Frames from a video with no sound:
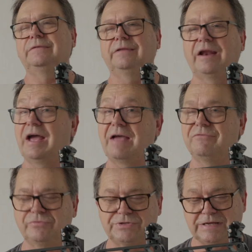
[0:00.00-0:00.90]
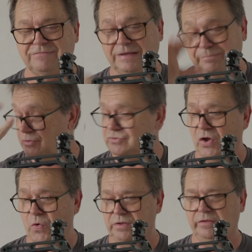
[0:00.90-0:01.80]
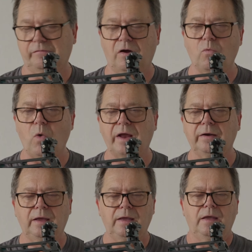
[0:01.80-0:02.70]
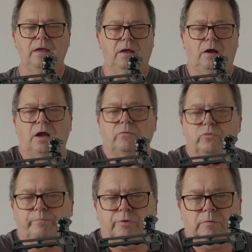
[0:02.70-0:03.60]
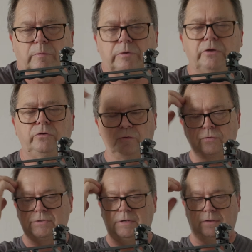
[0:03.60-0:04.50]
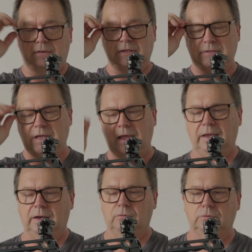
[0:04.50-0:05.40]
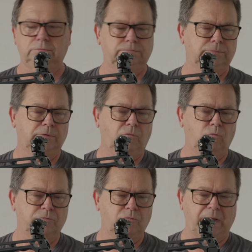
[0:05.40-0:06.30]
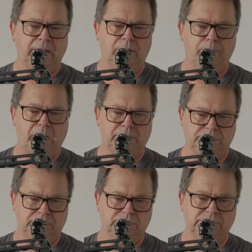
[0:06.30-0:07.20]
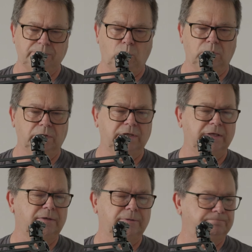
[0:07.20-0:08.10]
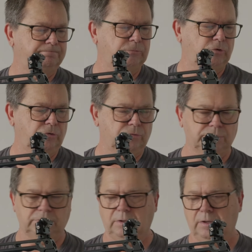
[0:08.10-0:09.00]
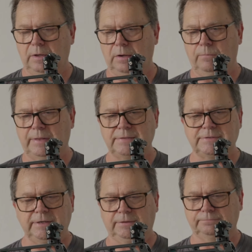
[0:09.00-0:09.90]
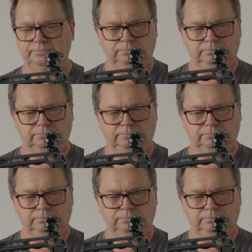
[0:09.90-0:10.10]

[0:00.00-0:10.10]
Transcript: that I haven't received yet because I ordered the wrong one. I would probably use this handle, which will make it a much smaller kit to use. But that's it.